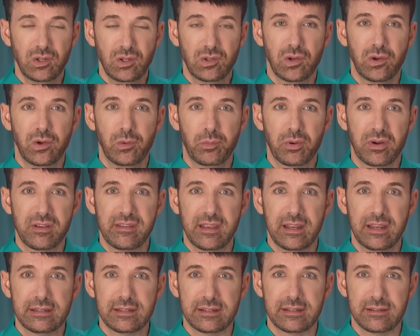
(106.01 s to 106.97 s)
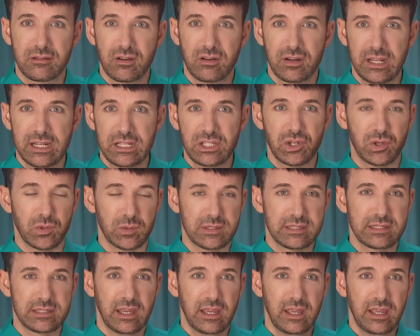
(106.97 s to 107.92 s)
to present his
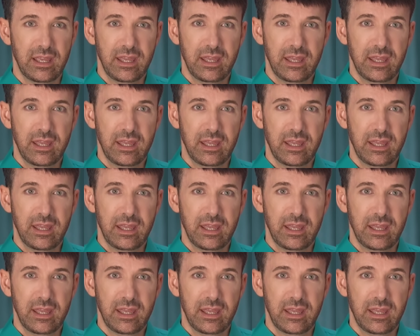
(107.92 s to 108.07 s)
credentials,